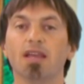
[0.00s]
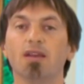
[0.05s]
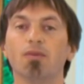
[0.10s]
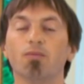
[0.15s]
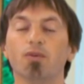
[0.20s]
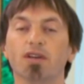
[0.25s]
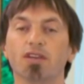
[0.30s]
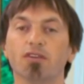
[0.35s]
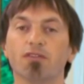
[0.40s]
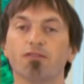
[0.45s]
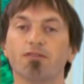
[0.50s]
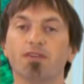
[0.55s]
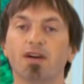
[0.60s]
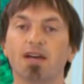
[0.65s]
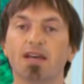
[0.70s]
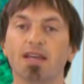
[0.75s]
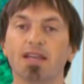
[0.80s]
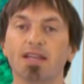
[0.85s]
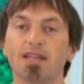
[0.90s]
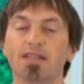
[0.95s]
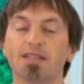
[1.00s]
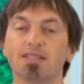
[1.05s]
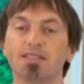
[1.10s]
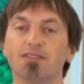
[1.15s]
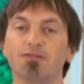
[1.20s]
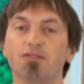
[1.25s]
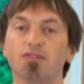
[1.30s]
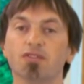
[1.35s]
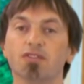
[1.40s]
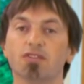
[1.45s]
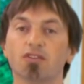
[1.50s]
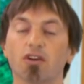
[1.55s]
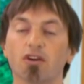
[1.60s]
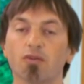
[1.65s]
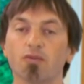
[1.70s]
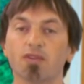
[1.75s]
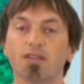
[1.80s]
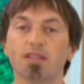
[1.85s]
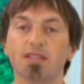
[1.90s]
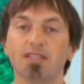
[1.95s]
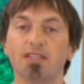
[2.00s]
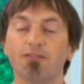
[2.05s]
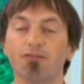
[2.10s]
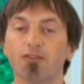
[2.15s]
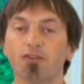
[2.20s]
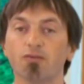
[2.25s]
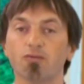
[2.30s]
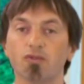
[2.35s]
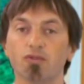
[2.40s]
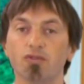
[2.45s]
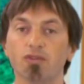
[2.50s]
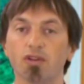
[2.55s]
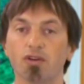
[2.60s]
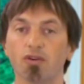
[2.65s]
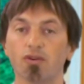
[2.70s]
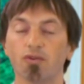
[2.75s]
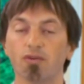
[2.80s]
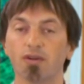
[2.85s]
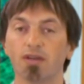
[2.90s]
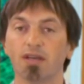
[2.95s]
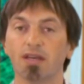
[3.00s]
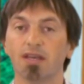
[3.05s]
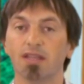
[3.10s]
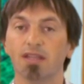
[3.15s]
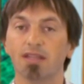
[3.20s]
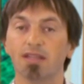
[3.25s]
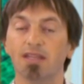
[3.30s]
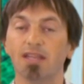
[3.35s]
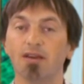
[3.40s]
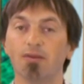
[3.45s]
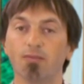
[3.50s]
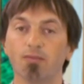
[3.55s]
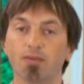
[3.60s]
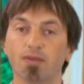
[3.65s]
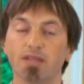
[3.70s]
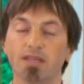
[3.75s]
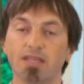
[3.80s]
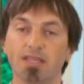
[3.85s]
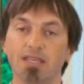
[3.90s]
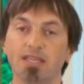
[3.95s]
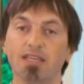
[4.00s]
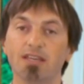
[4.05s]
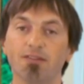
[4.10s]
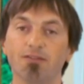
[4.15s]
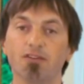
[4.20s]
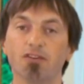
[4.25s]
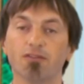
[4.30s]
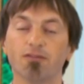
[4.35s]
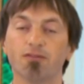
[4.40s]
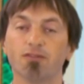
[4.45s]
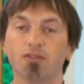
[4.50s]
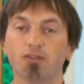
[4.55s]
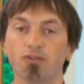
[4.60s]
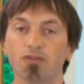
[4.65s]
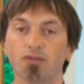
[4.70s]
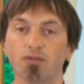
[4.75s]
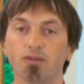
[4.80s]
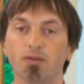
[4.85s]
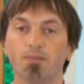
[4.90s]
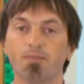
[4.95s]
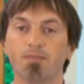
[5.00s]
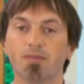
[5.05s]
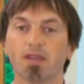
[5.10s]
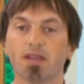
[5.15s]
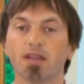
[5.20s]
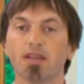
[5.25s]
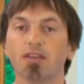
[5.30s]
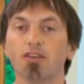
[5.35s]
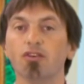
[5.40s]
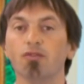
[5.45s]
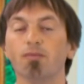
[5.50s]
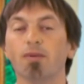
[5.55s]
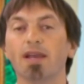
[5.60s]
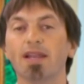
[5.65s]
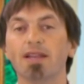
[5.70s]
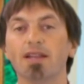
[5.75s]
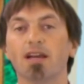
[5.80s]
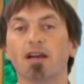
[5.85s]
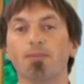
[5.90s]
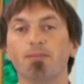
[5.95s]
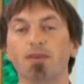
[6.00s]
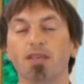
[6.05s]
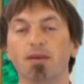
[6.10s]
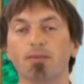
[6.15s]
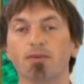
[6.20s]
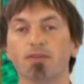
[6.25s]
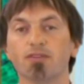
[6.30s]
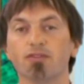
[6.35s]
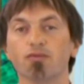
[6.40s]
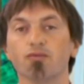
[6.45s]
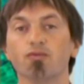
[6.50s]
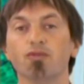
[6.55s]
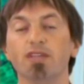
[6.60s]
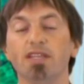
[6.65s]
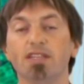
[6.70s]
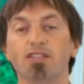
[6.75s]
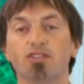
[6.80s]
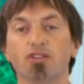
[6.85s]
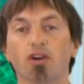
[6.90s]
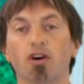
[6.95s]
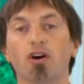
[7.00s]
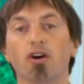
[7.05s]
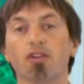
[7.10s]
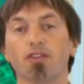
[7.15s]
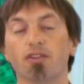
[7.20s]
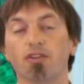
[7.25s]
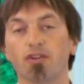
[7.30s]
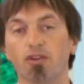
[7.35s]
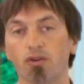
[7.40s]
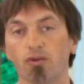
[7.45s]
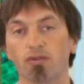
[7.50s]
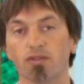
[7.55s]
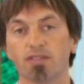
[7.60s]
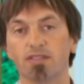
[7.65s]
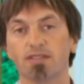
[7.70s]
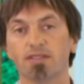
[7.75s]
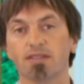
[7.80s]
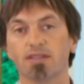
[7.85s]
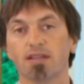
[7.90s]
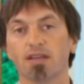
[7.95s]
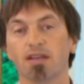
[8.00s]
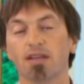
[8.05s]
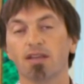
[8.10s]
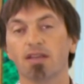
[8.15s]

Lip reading: And what you'll find is if you start with a different root note than the key of your flute, you might not be able to reach all the notes